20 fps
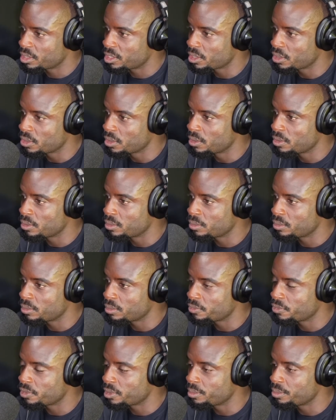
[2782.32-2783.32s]
So
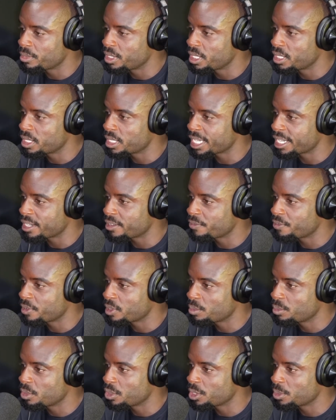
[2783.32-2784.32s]
for me now, for
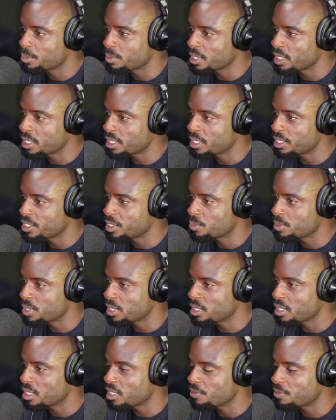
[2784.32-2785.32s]
the most part, it's
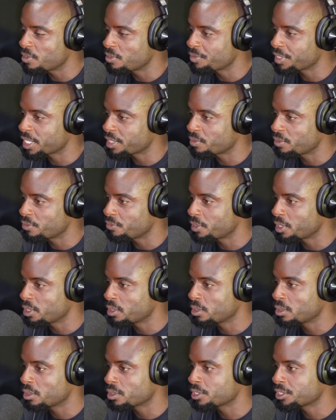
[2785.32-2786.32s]
been off of like
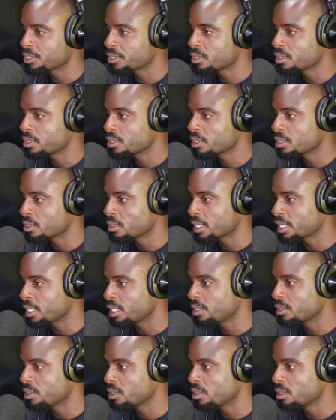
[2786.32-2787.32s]
referrals. So like mm.
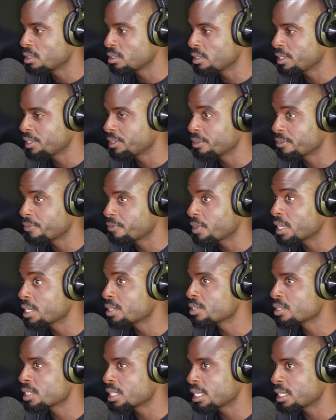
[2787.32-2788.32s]
either either
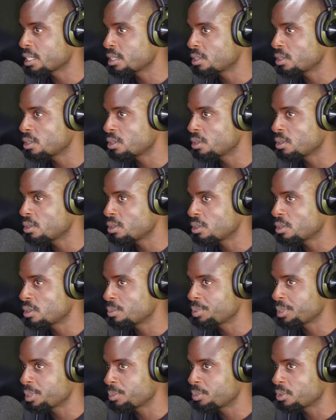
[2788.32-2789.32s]
friends that I know or
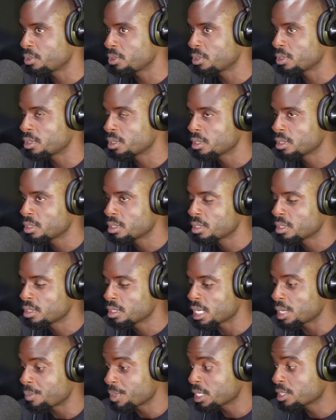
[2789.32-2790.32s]
people.
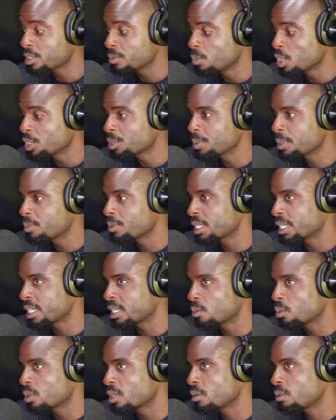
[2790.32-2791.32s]
I mean, because most people that I
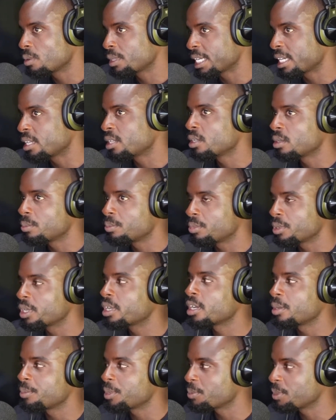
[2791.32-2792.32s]
work with end up
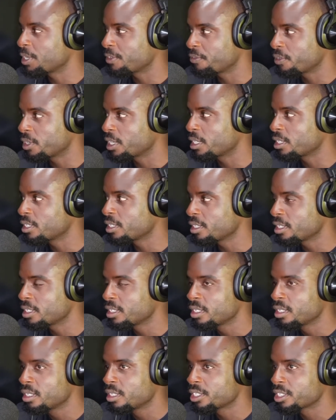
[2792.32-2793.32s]
becoming my friend.
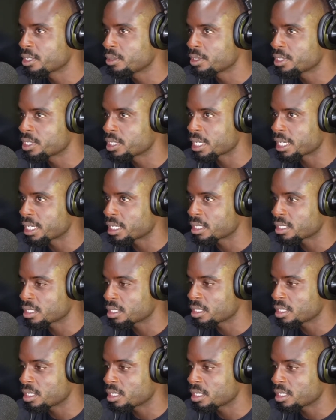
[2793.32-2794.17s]
So it's like,